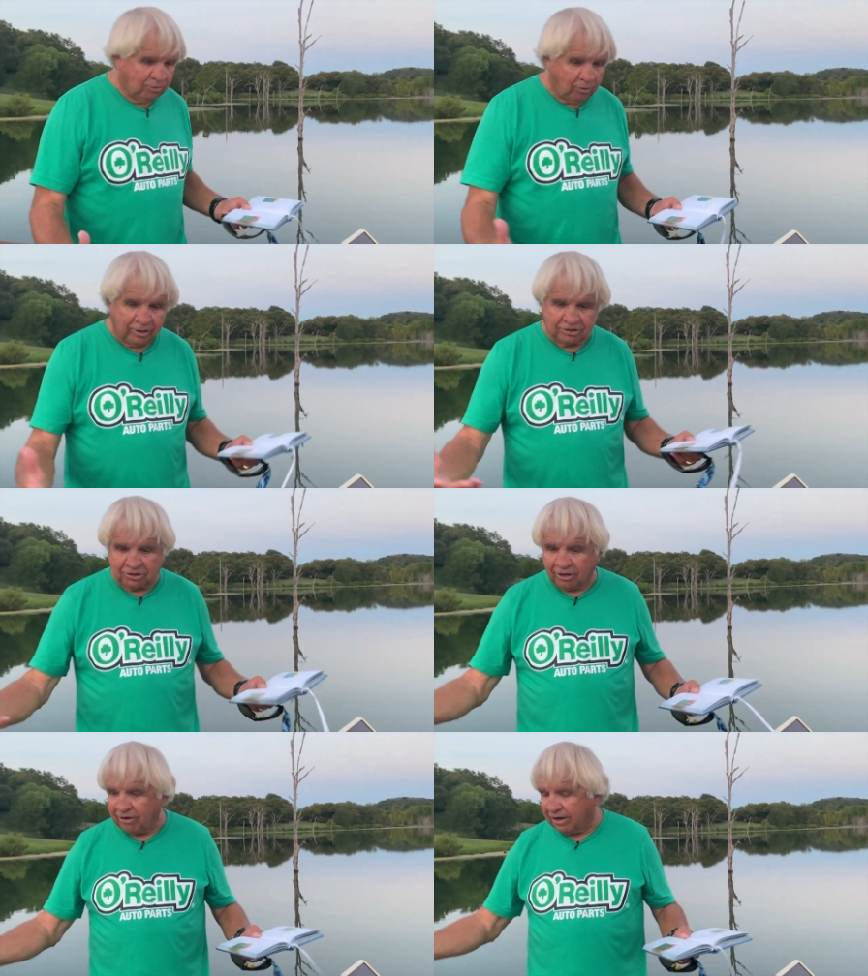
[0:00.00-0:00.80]
what a
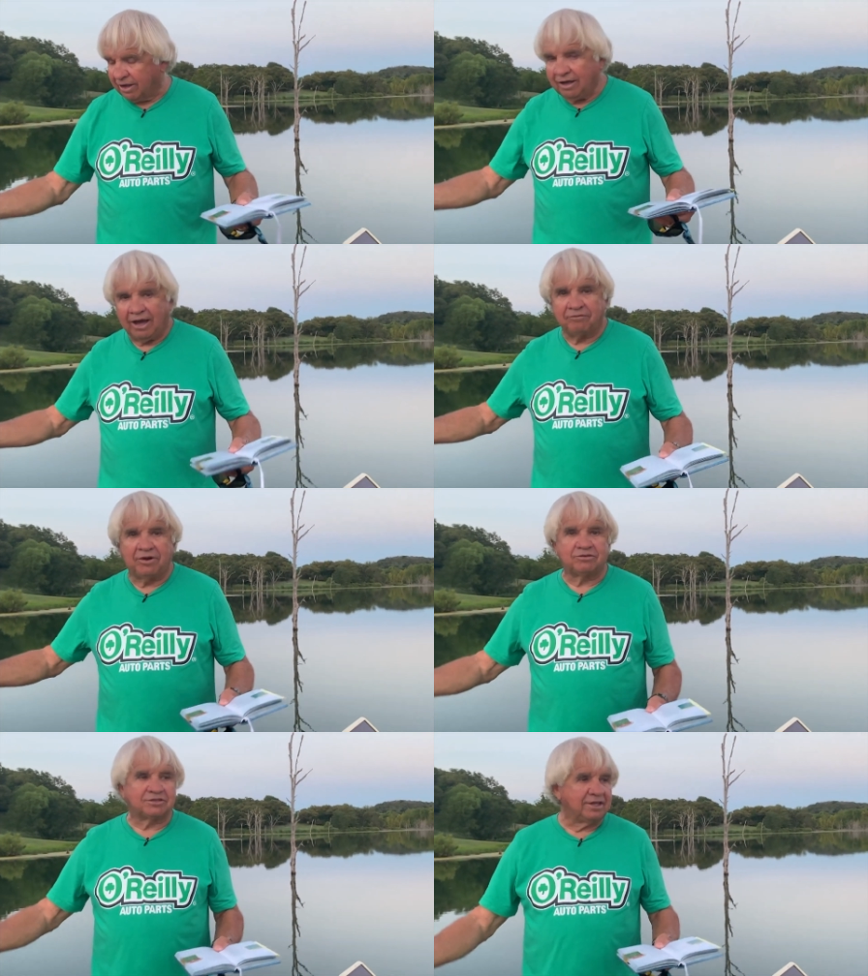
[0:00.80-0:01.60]
chariot. I've
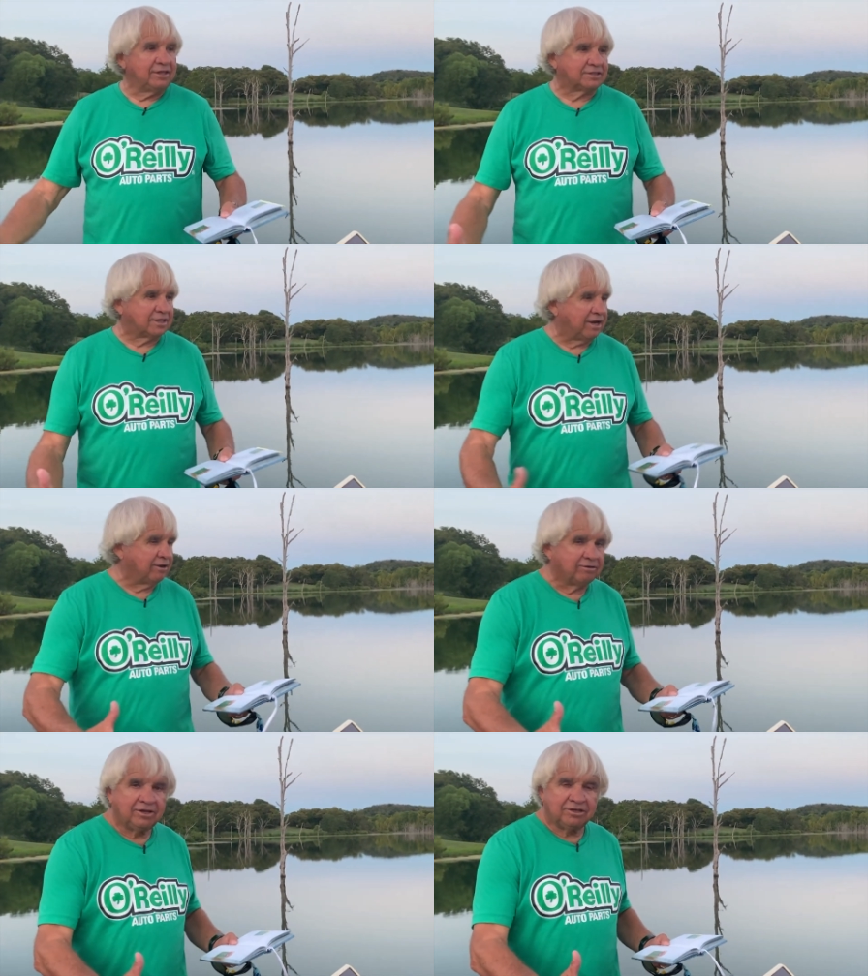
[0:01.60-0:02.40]
never seen this kind
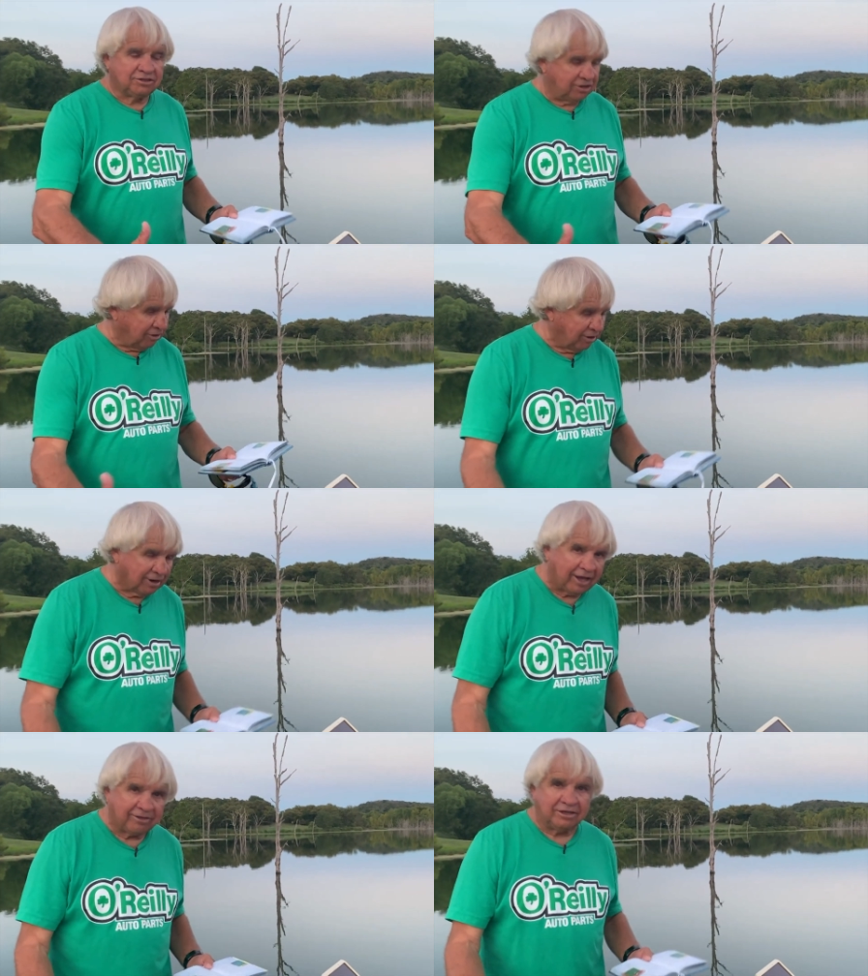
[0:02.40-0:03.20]
of chariot
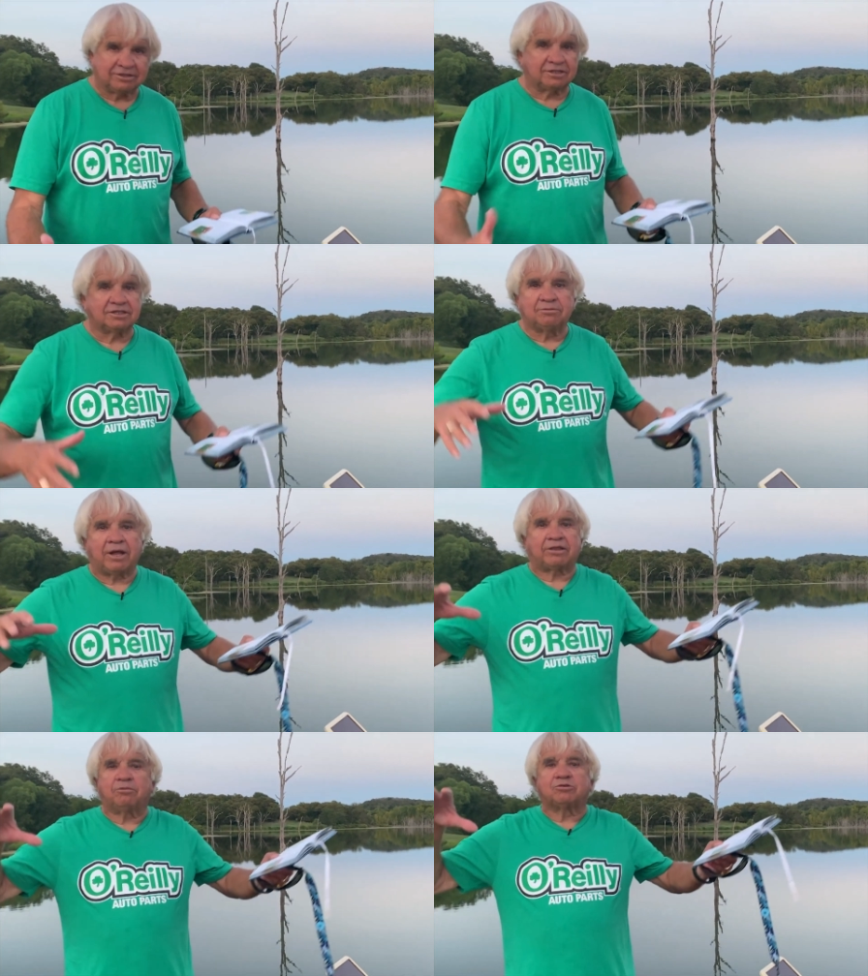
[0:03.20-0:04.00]
like this. This is
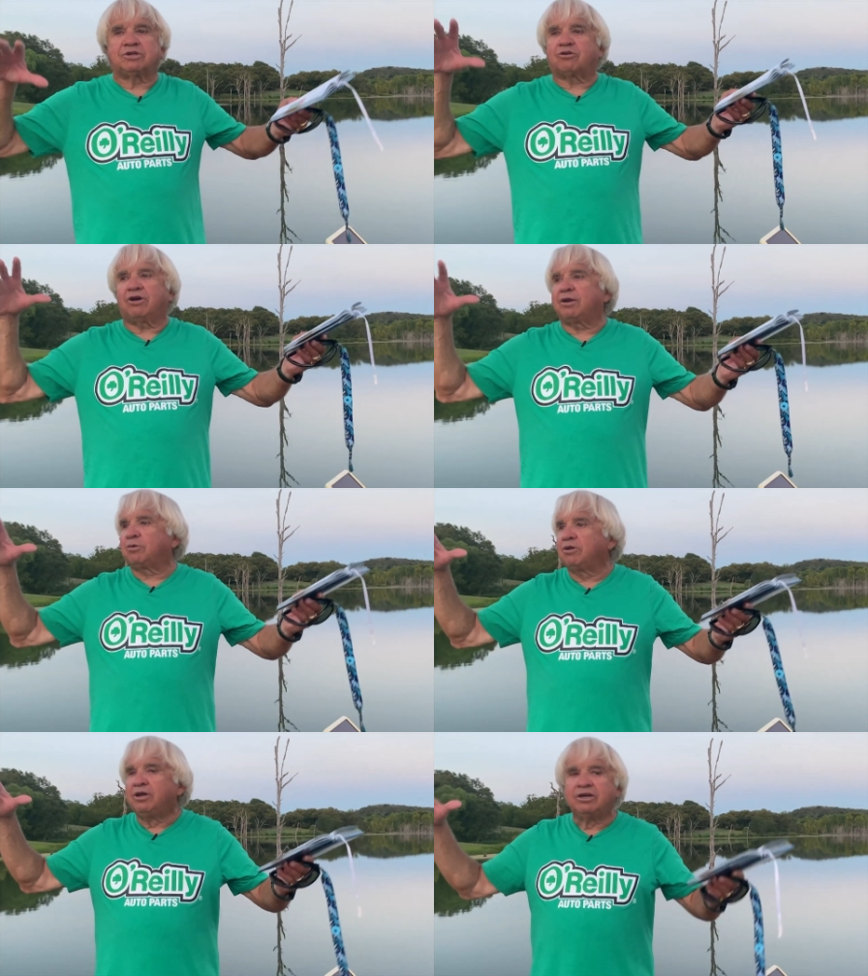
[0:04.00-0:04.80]
like the most
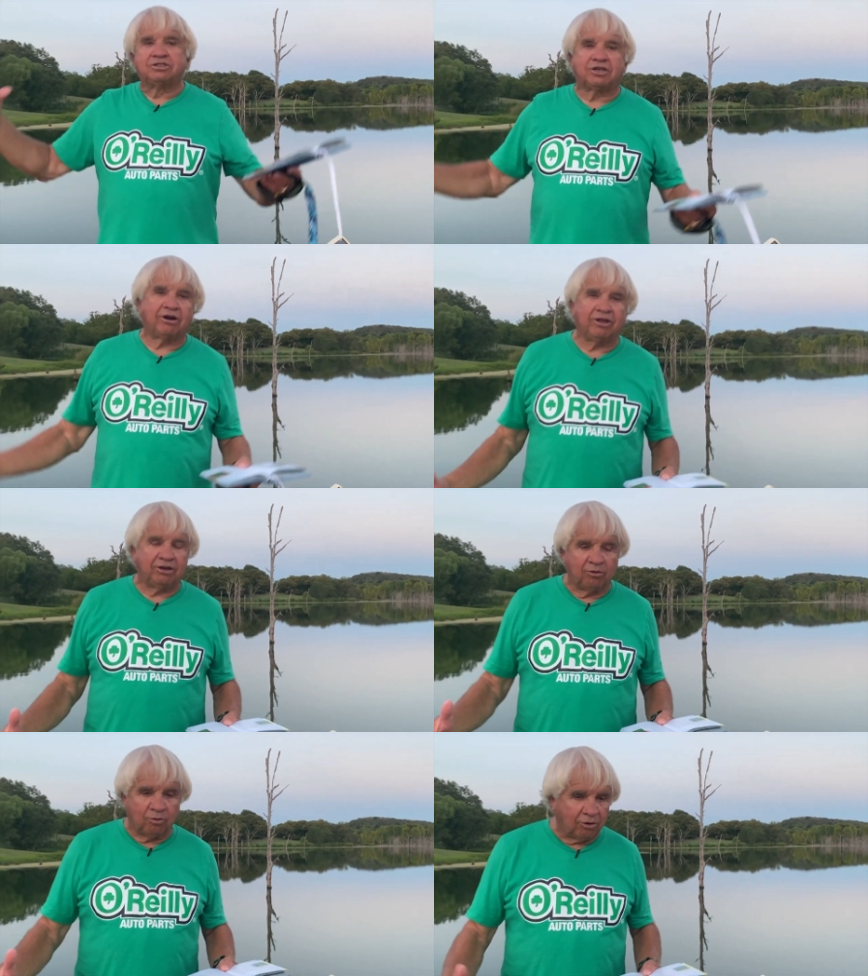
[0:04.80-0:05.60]
incredible chariot in
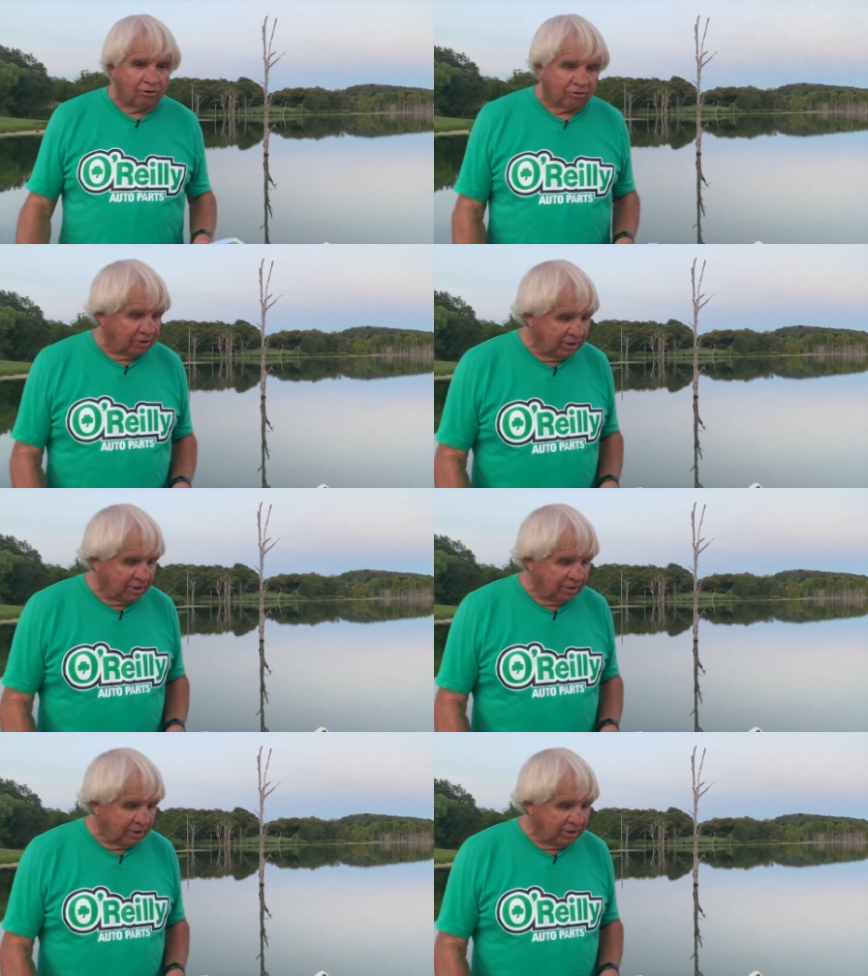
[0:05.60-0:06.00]
the world.